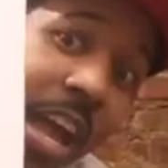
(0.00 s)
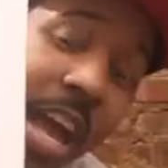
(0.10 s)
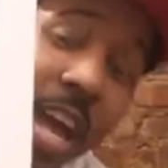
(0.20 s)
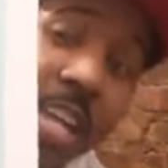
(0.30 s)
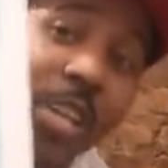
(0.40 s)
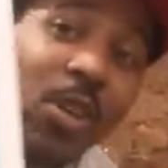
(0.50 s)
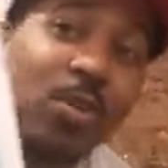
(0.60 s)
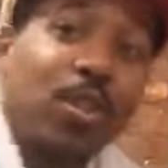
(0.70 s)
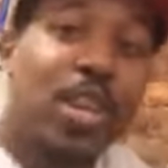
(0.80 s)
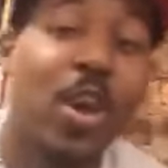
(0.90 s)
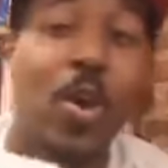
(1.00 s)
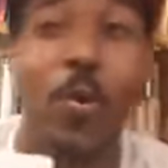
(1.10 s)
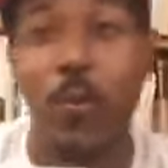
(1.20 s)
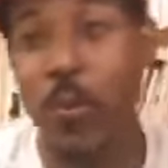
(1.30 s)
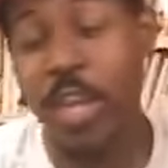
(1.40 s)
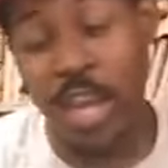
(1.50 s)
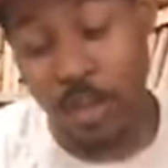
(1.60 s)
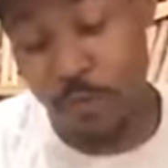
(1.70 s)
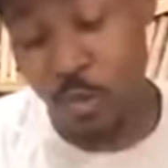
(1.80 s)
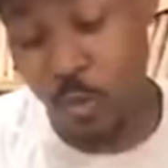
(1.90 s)
I don't know. We
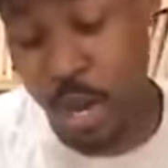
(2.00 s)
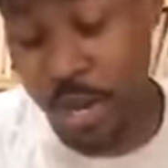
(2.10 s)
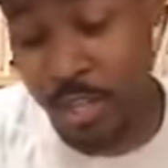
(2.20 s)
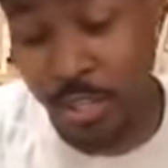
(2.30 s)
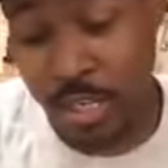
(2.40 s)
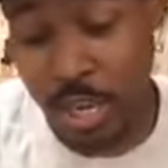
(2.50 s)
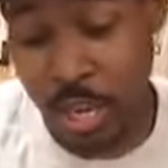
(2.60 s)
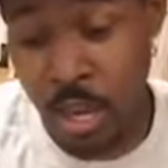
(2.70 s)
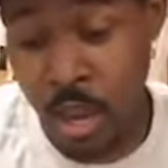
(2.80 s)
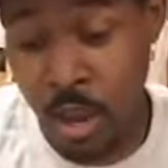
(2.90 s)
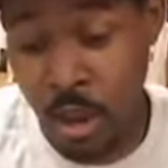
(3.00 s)
have to wait and see.